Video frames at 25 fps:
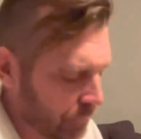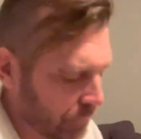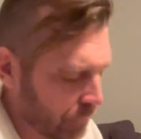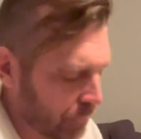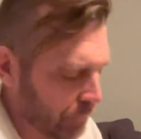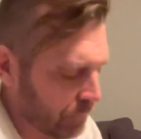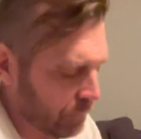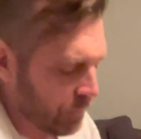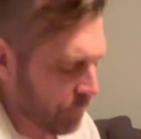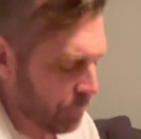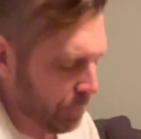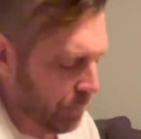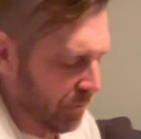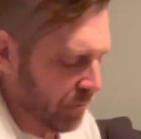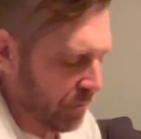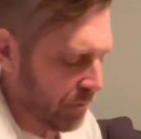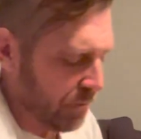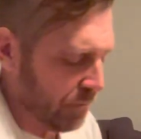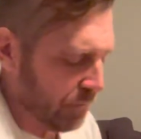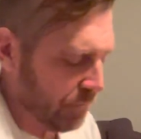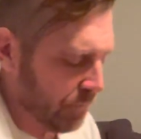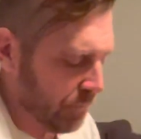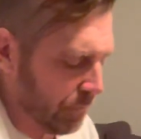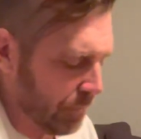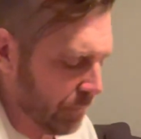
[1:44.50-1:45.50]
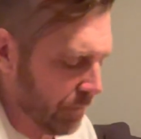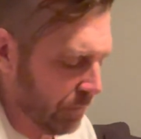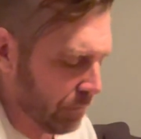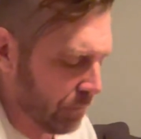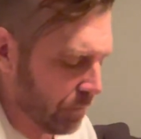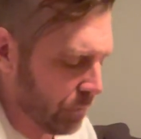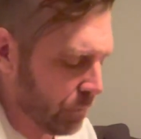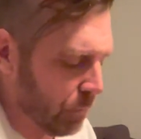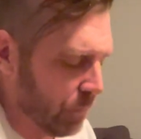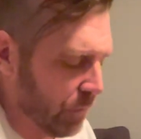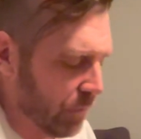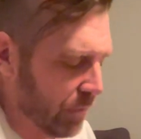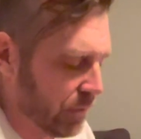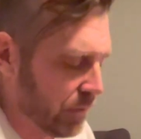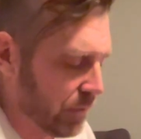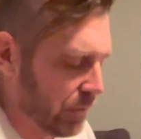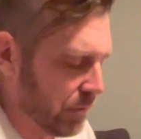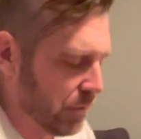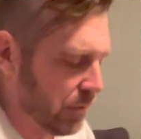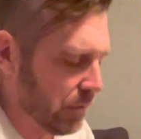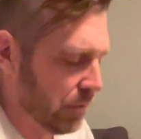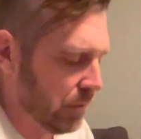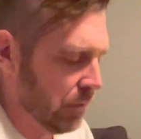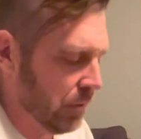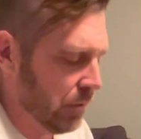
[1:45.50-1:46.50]
responsive to my
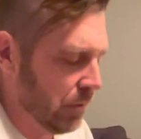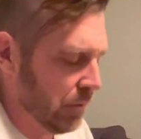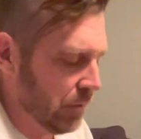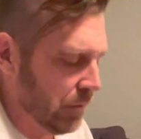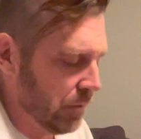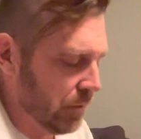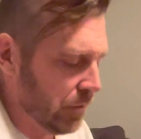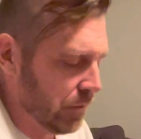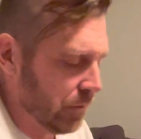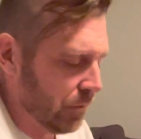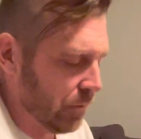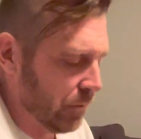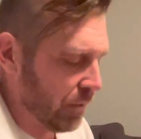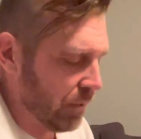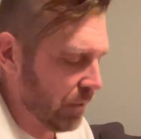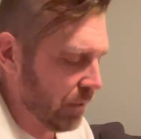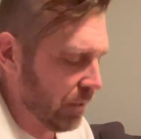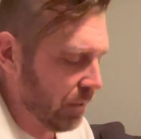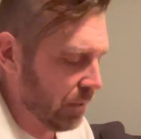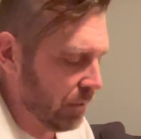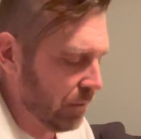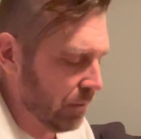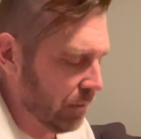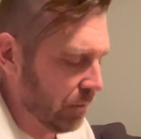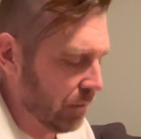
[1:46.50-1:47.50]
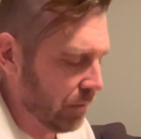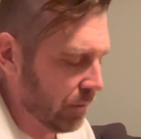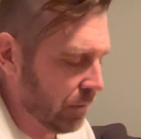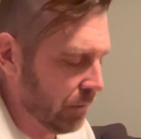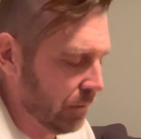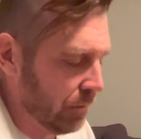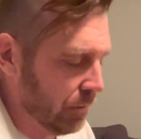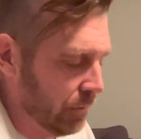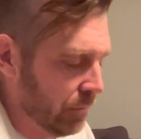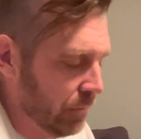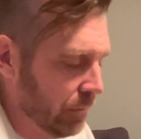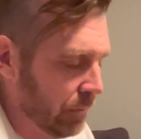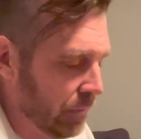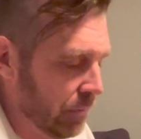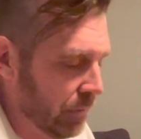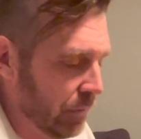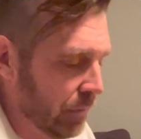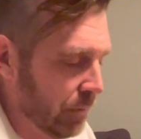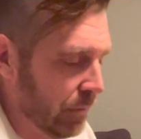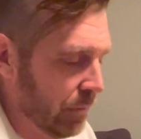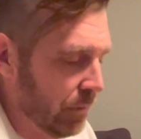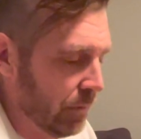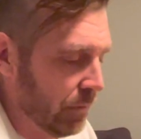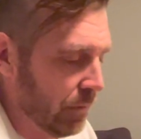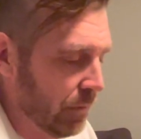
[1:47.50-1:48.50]
requests, so I can't knock
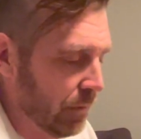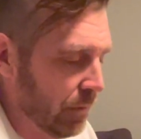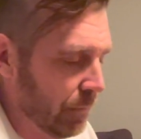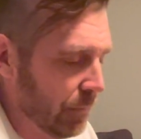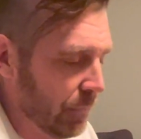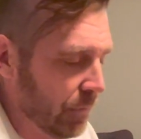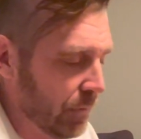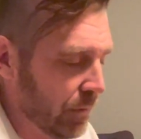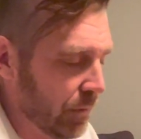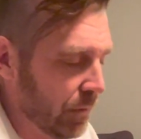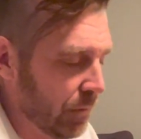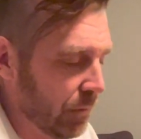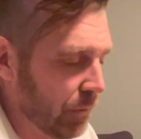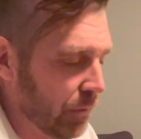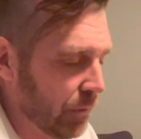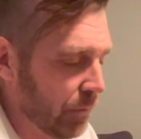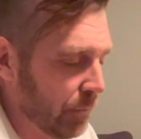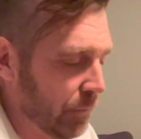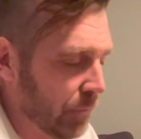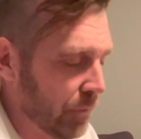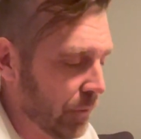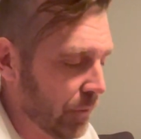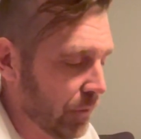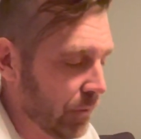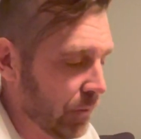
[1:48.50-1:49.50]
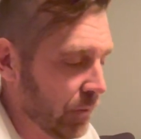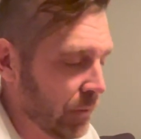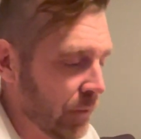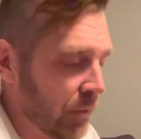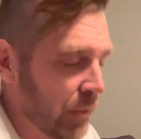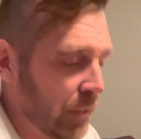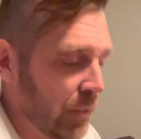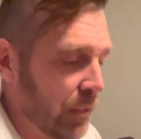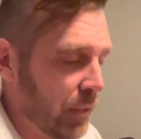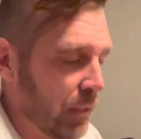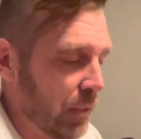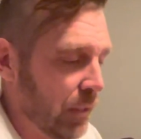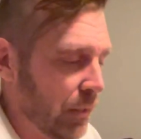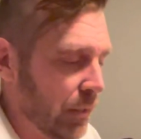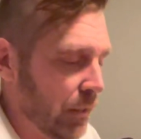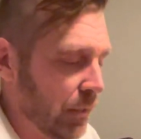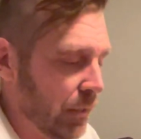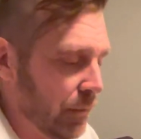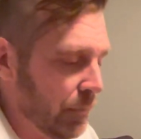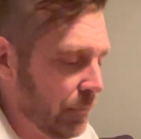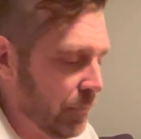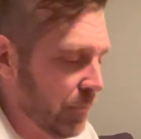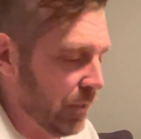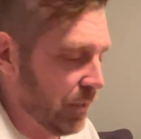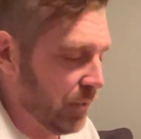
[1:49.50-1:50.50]
them anywhere. But I
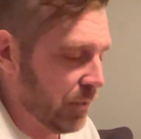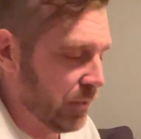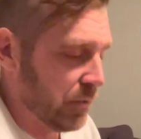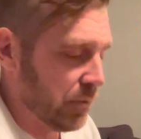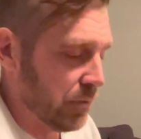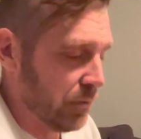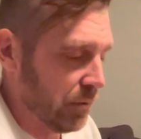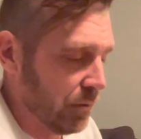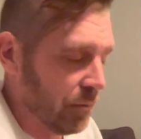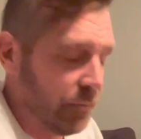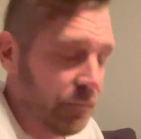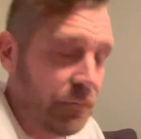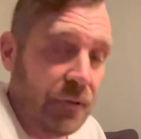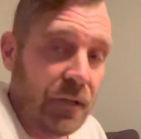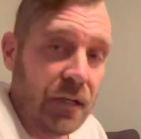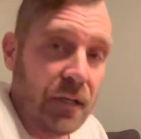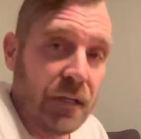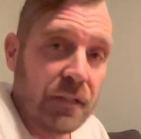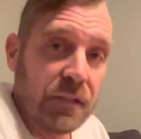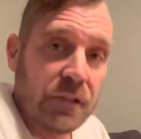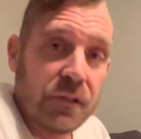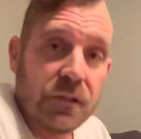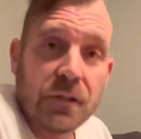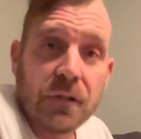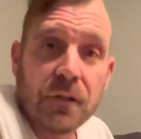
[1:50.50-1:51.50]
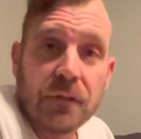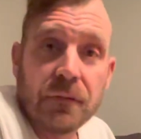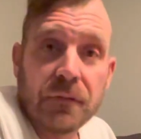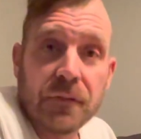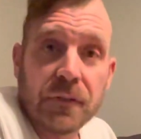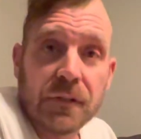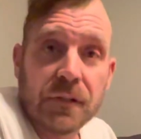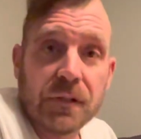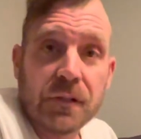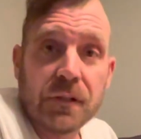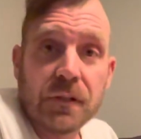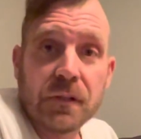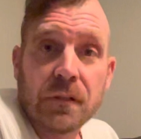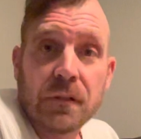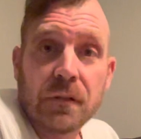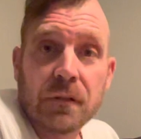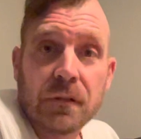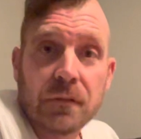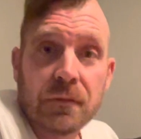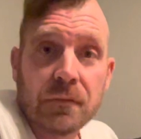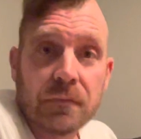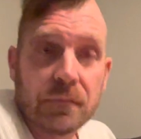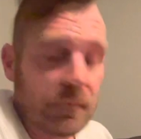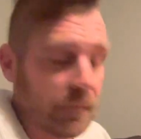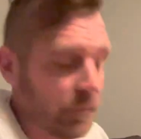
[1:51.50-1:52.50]
am not a certified service
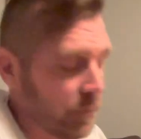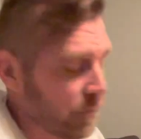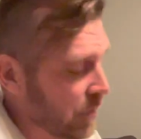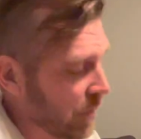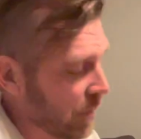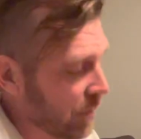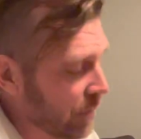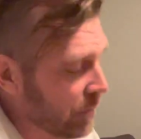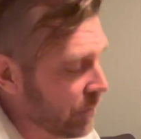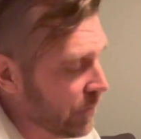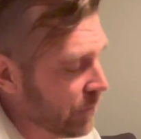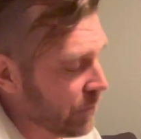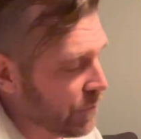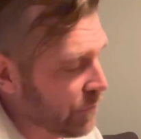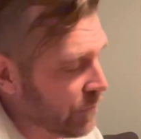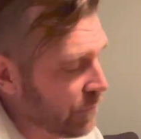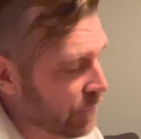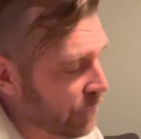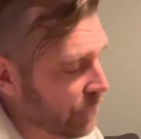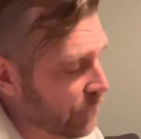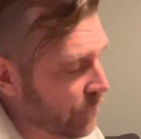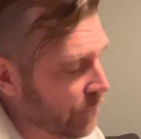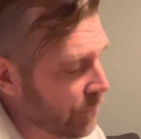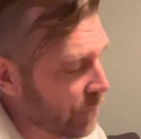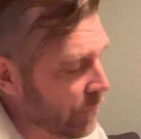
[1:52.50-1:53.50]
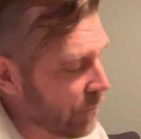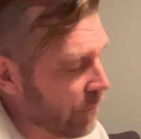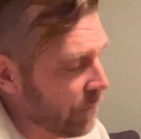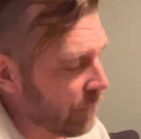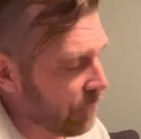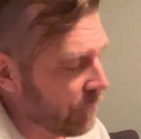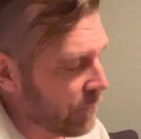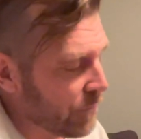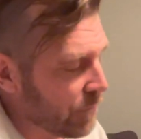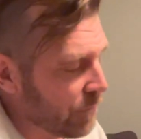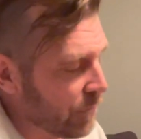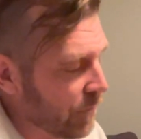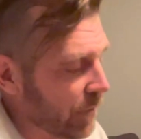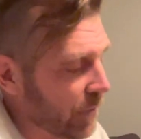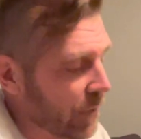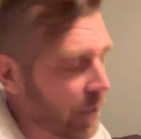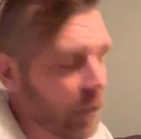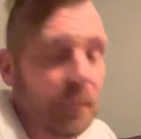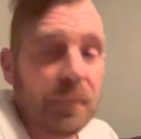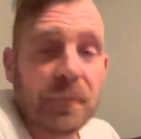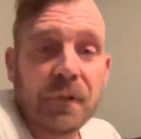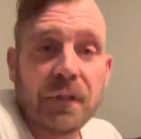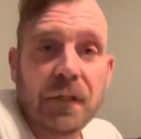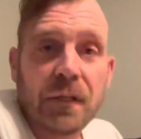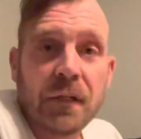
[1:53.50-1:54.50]
technician for the Harvest Right
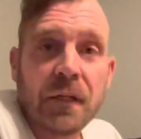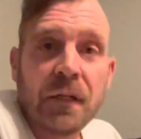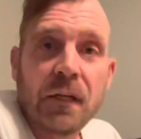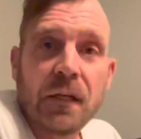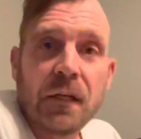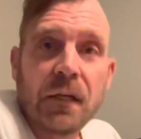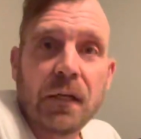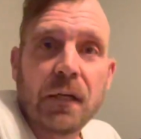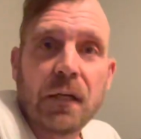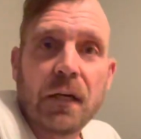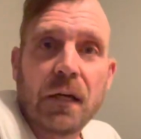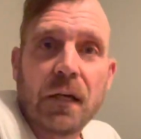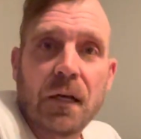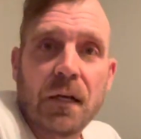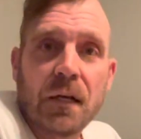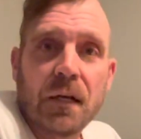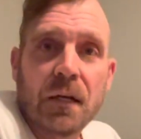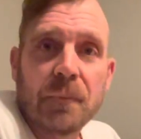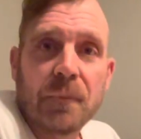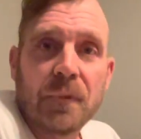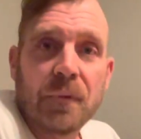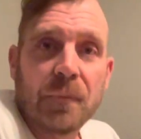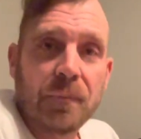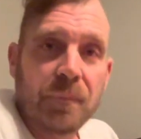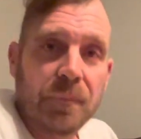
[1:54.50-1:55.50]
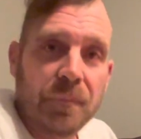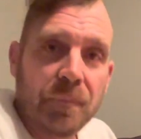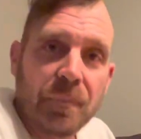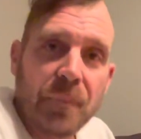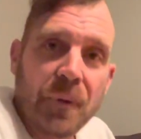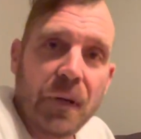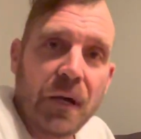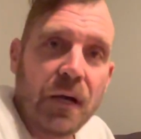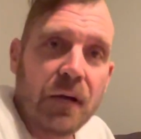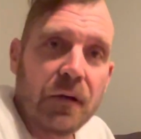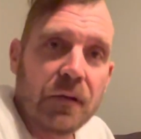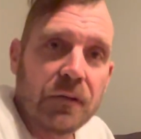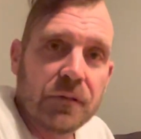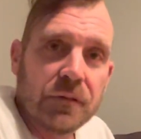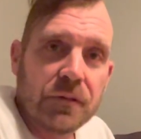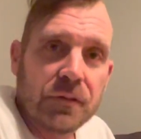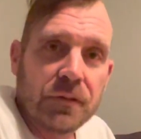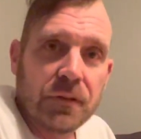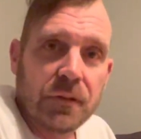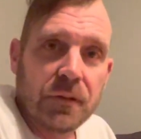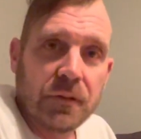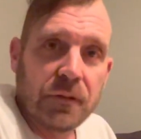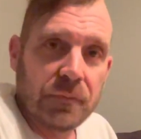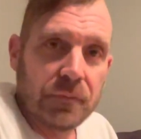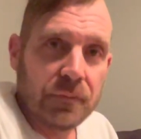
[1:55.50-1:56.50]
company, and I'm about
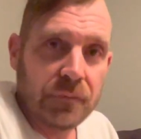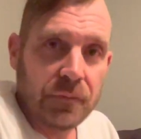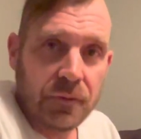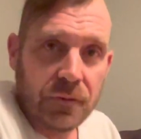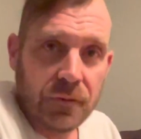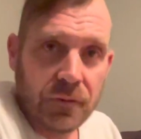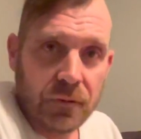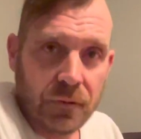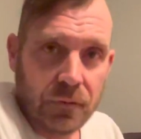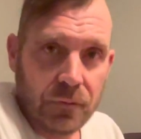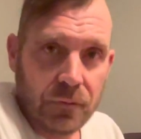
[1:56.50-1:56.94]
to, in